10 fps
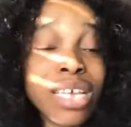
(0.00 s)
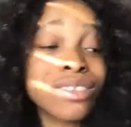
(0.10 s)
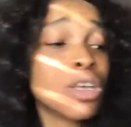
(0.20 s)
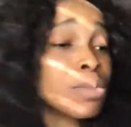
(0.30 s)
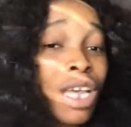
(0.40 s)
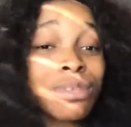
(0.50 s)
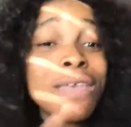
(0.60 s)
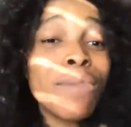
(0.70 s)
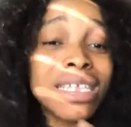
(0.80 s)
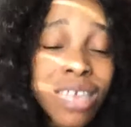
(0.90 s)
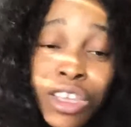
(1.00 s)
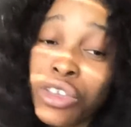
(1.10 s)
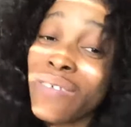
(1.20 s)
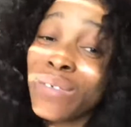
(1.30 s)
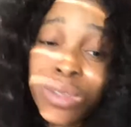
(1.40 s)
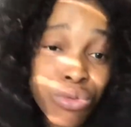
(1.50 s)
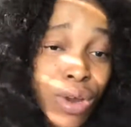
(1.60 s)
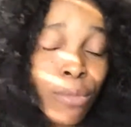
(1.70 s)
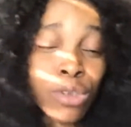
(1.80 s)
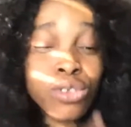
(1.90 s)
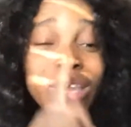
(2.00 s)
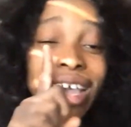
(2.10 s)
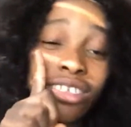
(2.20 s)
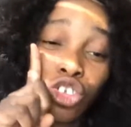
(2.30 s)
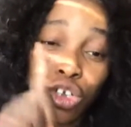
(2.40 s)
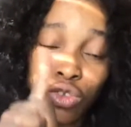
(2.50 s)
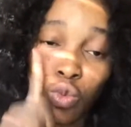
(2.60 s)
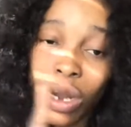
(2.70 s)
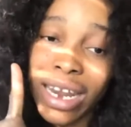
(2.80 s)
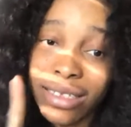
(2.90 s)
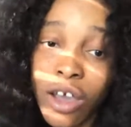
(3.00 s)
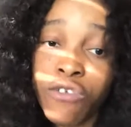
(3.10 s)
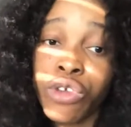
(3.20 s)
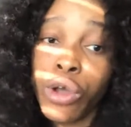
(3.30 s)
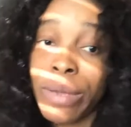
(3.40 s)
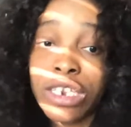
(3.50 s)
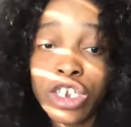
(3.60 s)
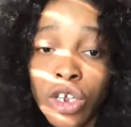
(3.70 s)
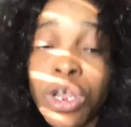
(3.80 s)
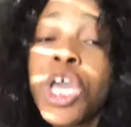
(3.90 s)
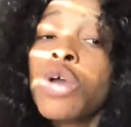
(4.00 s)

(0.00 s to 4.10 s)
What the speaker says: Sometimes it might take you even 3 months to get just one letter of recommendation,